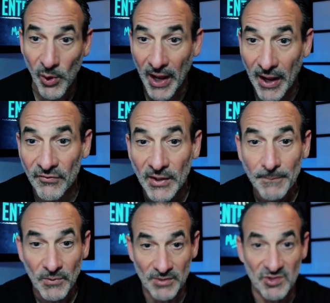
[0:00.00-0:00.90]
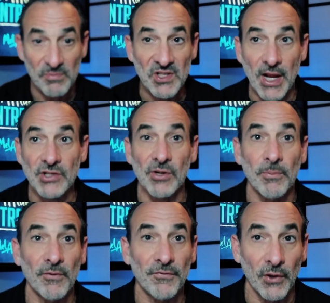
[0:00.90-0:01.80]
have a substantial
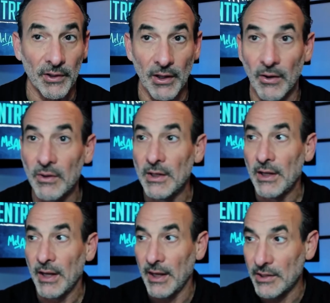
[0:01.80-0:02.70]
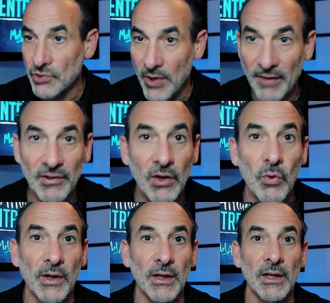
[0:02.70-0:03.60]
portfolio and you have
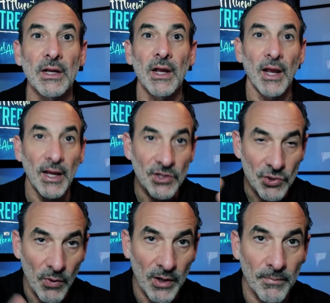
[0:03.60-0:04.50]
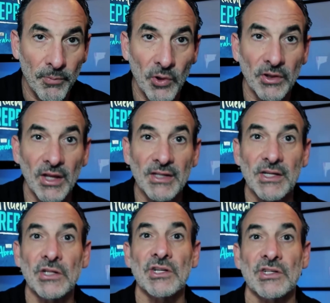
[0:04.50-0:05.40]
liquidity and you want to put things
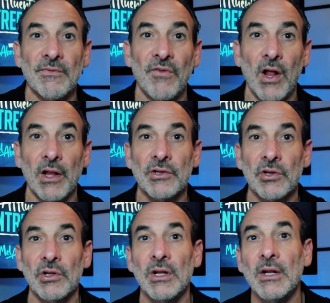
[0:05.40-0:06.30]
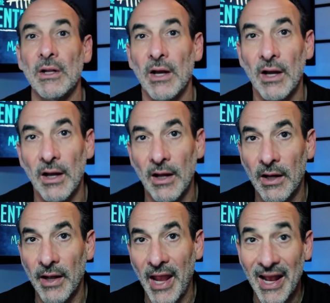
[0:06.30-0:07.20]
into some volatile
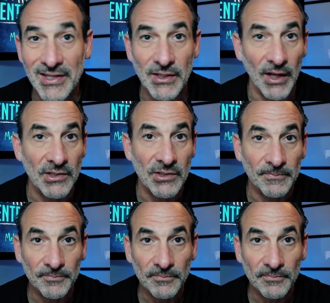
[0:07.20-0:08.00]
assets